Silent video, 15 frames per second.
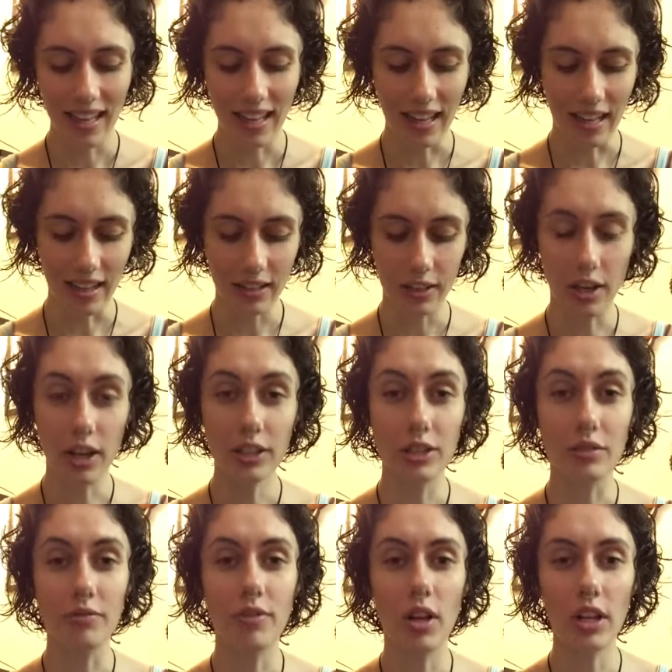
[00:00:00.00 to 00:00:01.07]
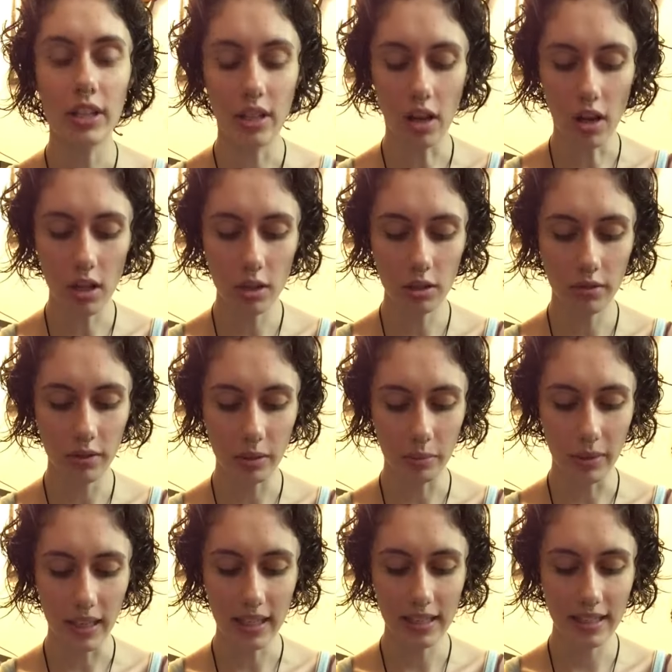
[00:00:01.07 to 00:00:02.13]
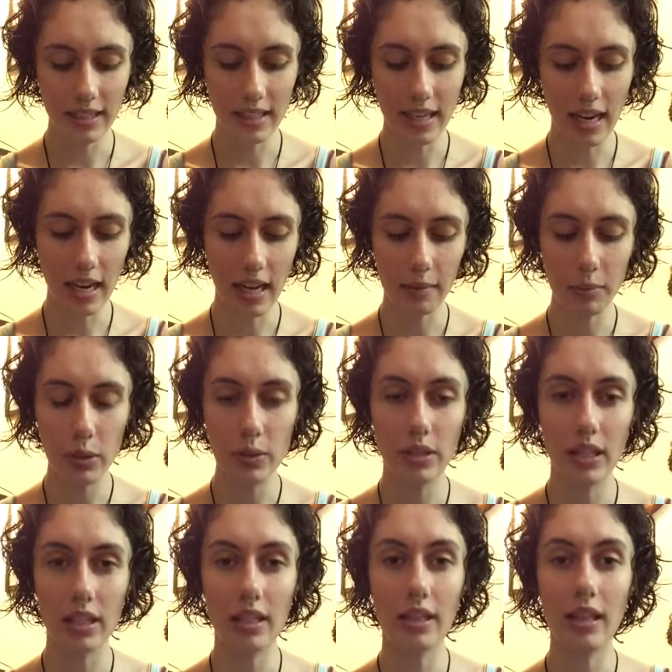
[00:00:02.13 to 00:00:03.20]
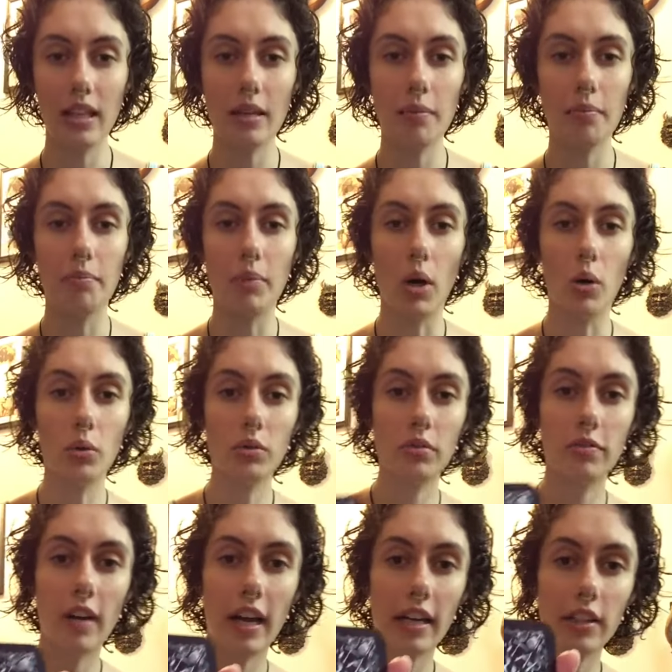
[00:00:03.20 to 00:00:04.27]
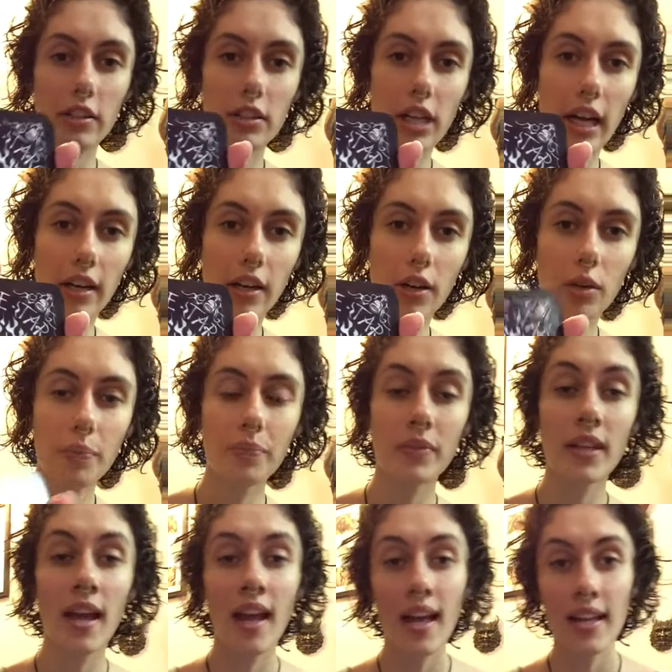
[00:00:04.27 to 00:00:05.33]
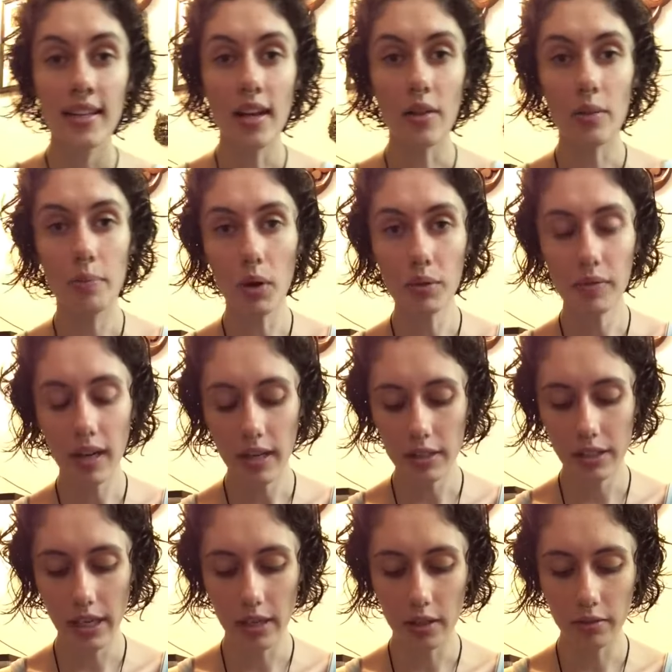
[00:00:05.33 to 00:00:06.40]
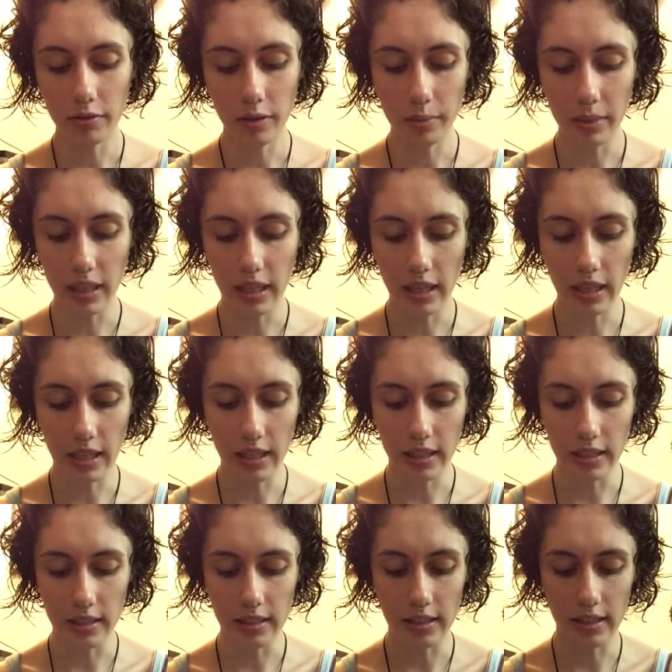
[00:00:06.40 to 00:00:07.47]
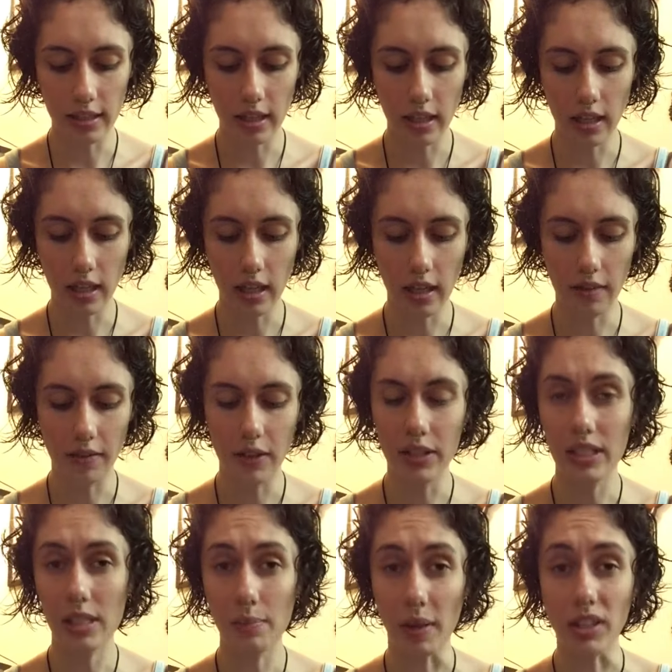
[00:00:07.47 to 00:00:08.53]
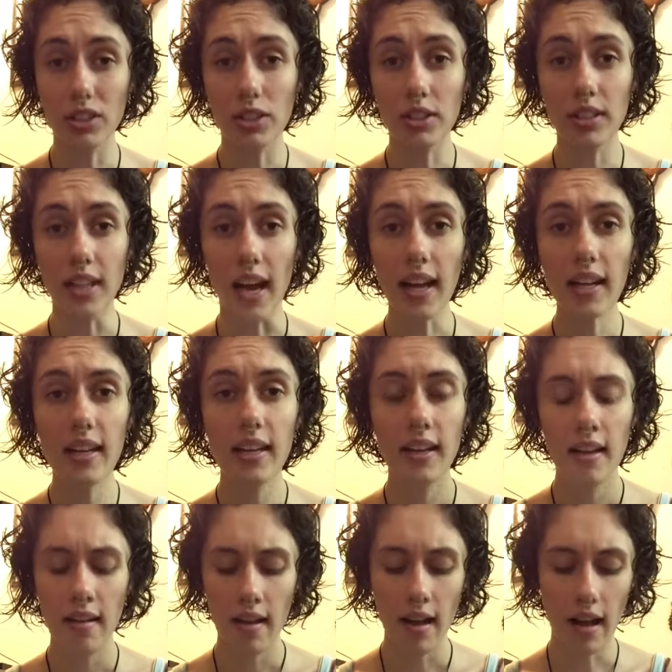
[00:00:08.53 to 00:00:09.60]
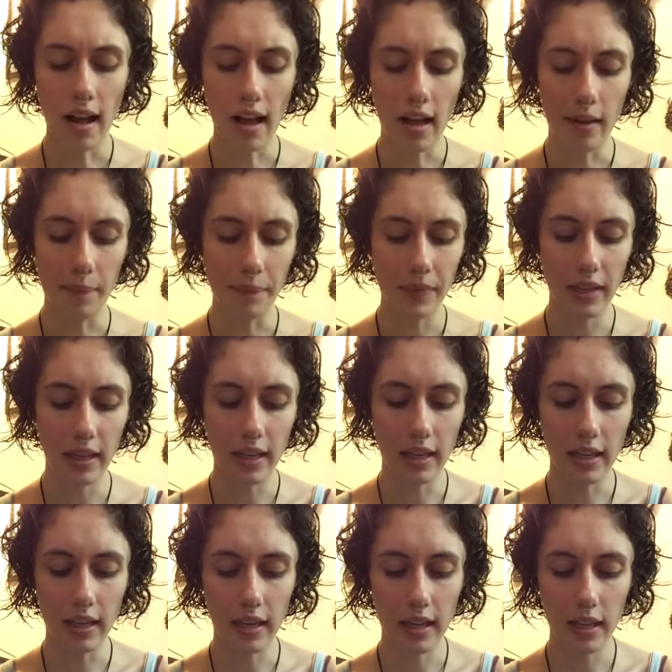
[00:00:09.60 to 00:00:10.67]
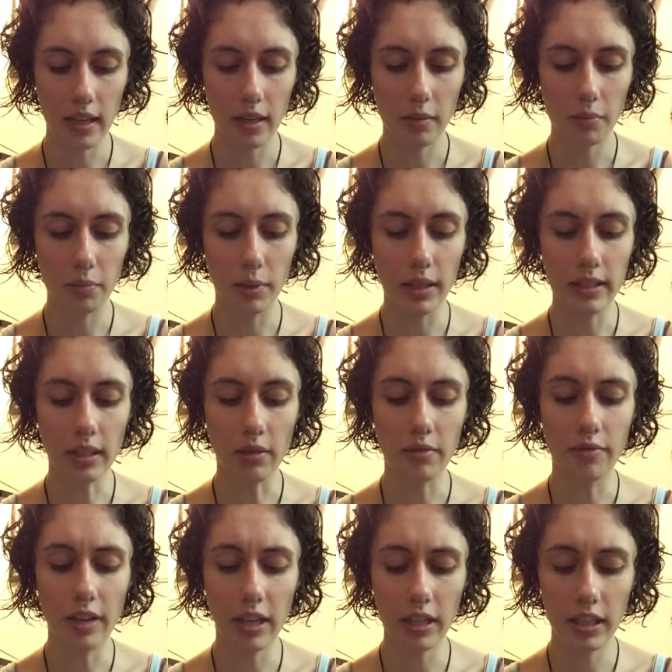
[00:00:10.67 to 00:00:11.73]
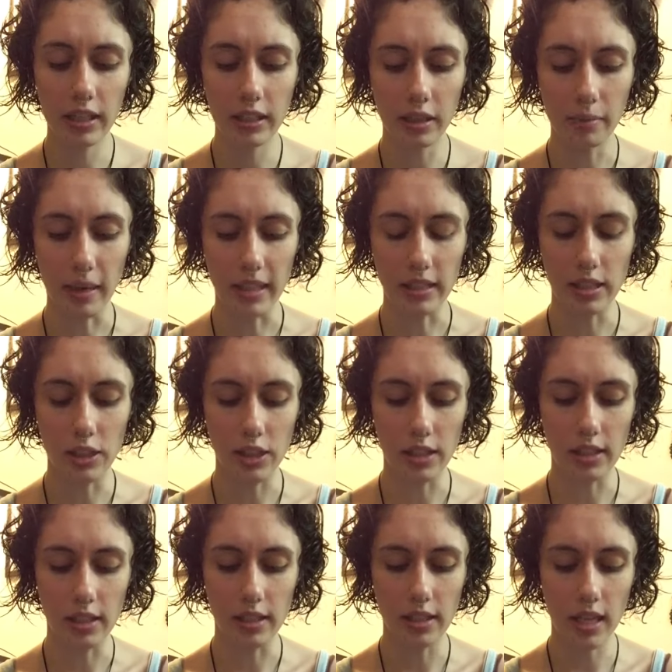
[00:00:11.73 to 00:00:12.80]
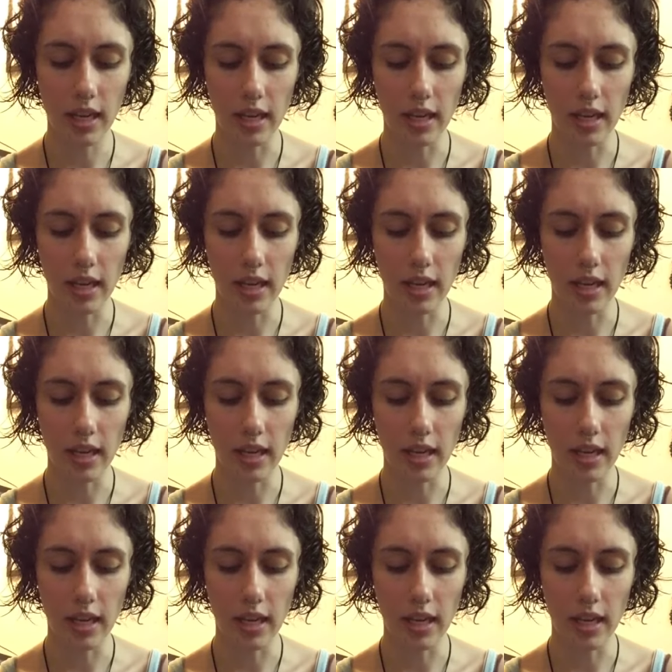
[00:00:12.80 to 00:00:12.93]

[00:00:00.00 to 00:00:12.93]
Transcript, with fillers: Uh, the cards are falling all over the place. Today I'm using the Bonefire Tarot. Now the Bonefire Tarot for me is a very special deck. Um, it brings out very clear messages.